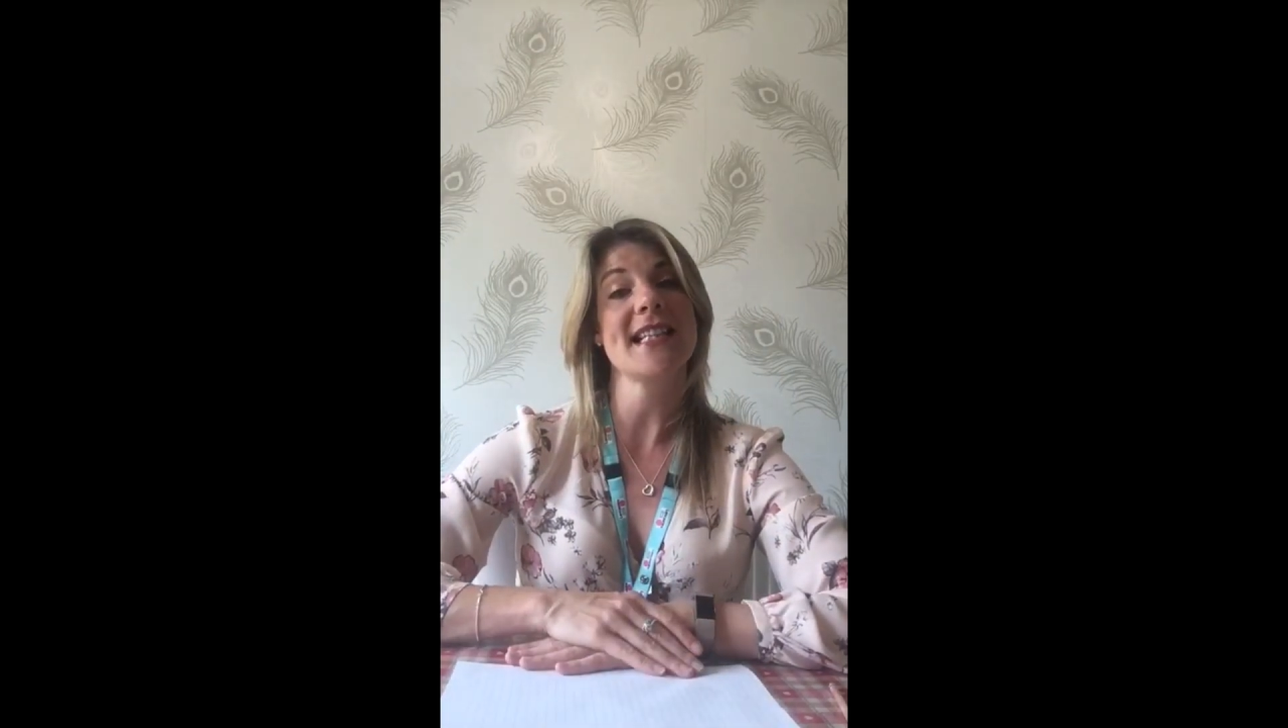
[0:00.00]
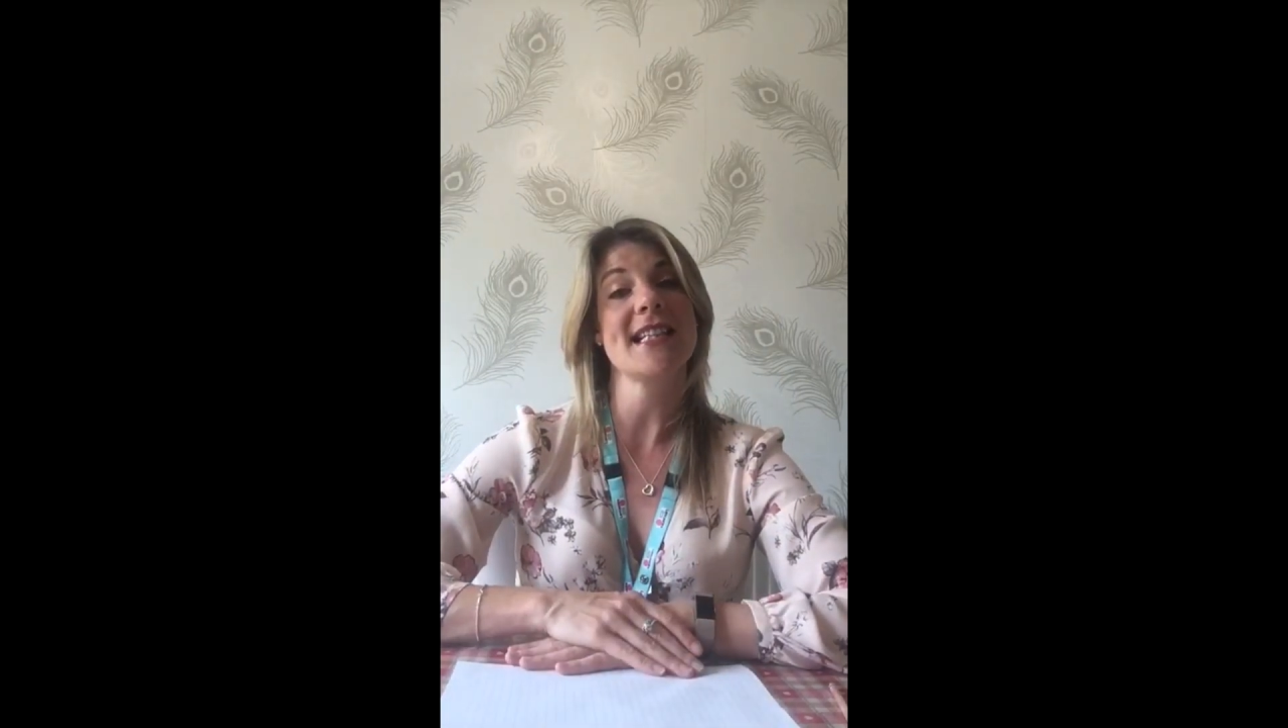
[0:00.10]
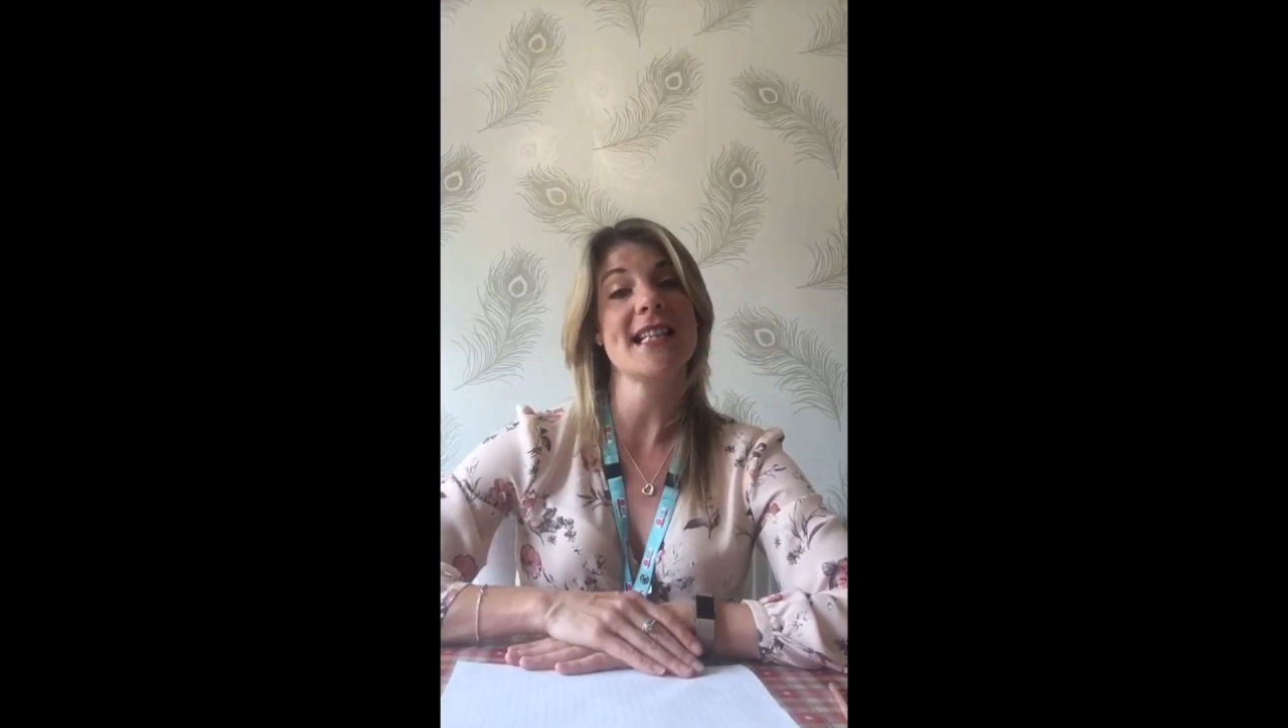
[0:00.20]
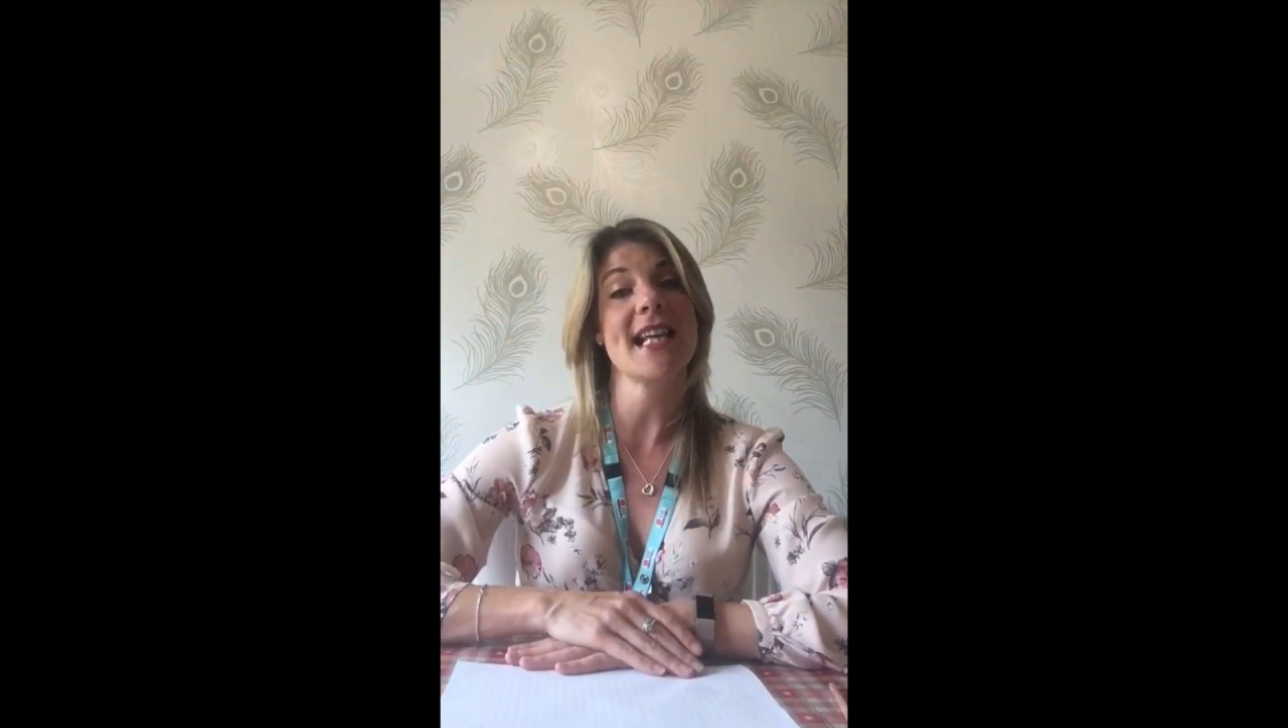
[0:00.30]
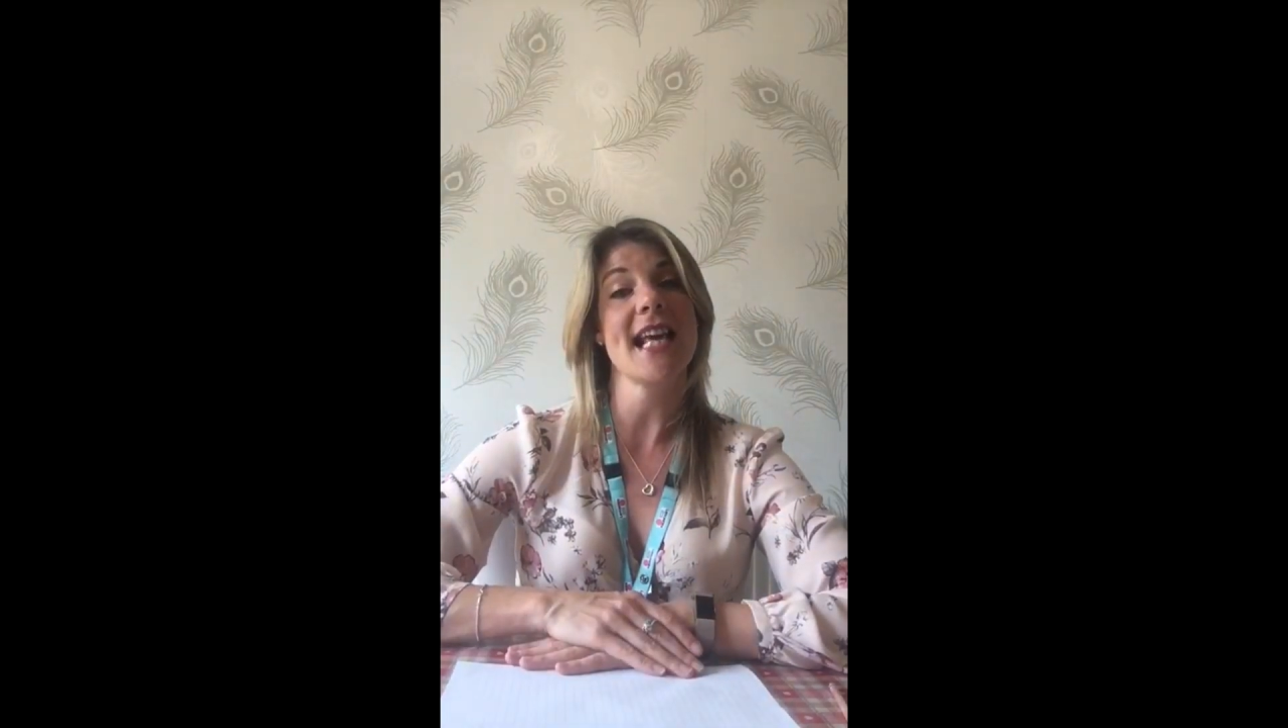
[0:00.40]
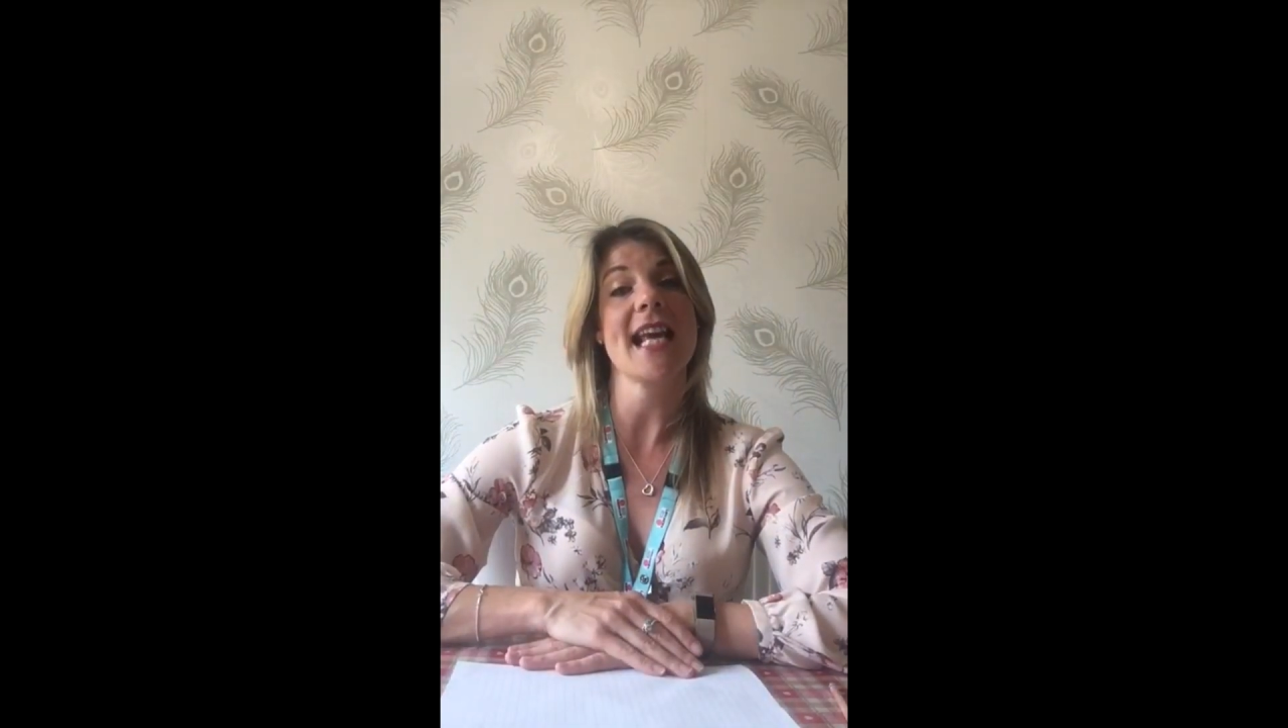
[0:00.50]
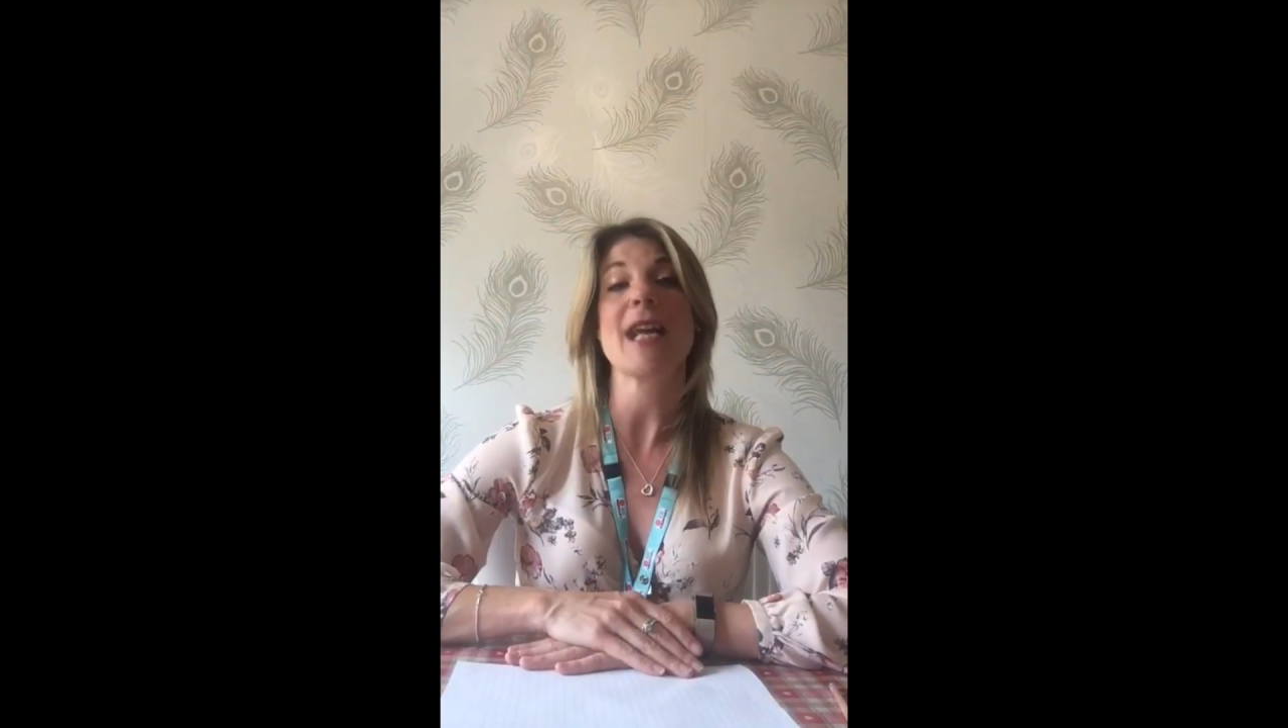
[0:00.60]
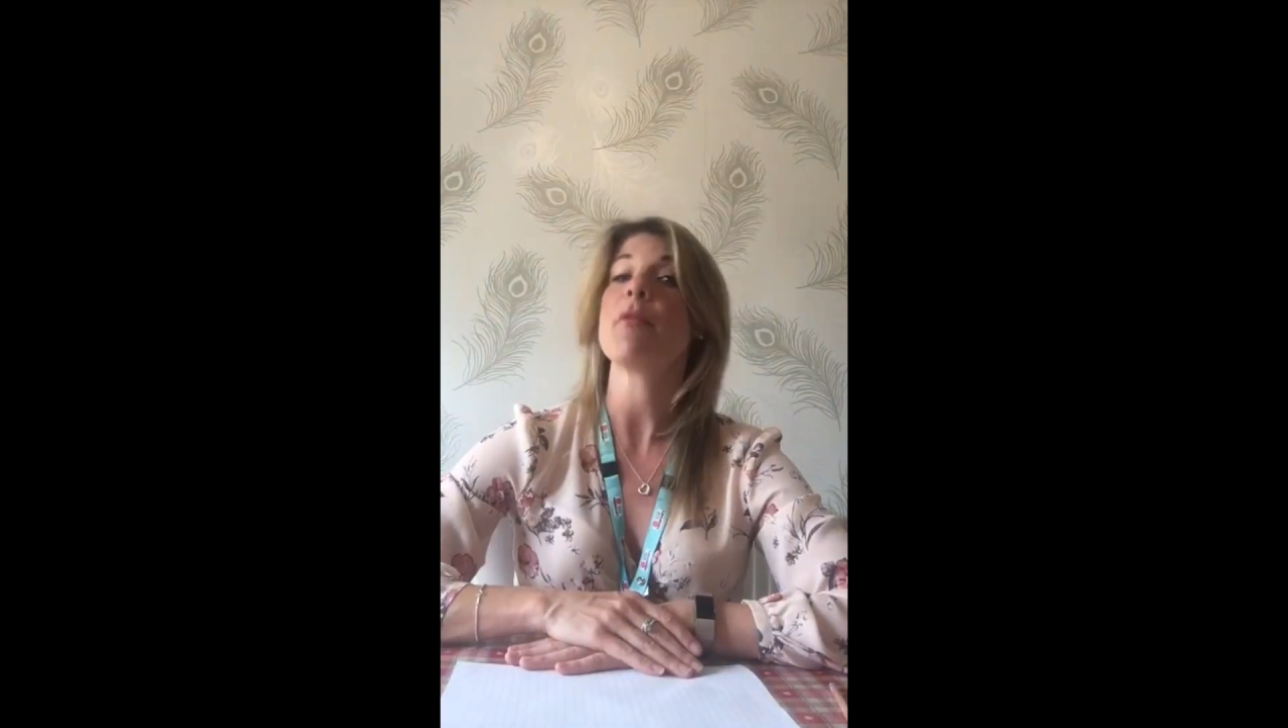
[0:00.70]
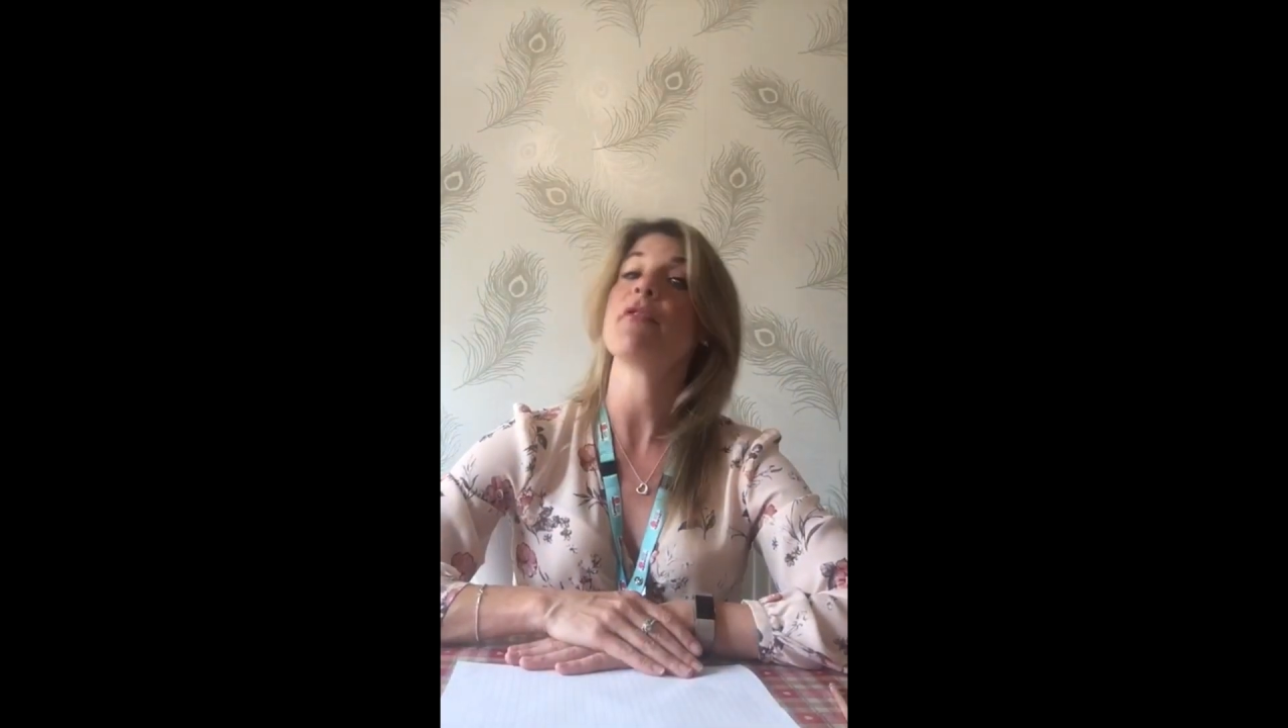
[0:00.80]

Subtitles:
is the game